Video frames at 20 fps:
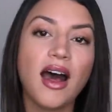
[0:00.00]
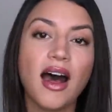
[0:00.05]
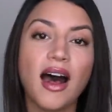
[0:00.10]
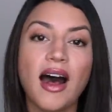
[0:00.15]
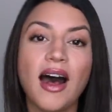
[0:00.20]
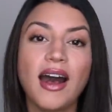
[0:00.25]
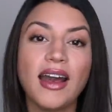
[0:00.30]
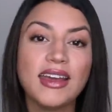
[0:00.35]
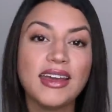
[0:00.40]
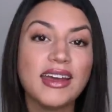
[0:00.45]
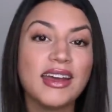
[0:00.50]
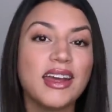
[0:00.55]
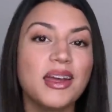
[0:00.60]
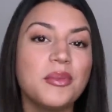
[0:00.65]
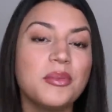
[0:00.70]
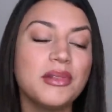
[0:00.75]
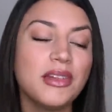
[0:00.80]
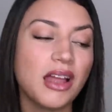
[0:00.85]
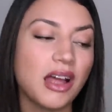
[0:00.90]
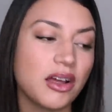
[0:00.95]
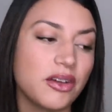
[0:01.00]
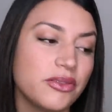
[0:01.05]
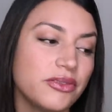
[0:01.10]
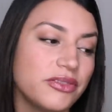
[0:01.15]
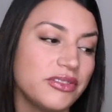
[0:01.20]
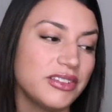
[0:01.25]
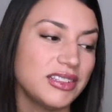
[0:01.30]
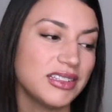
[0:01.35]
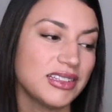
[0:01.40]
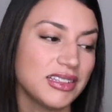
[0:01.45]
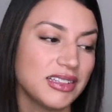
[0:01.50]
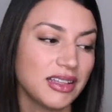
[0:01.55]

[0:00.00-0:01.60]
I am loved.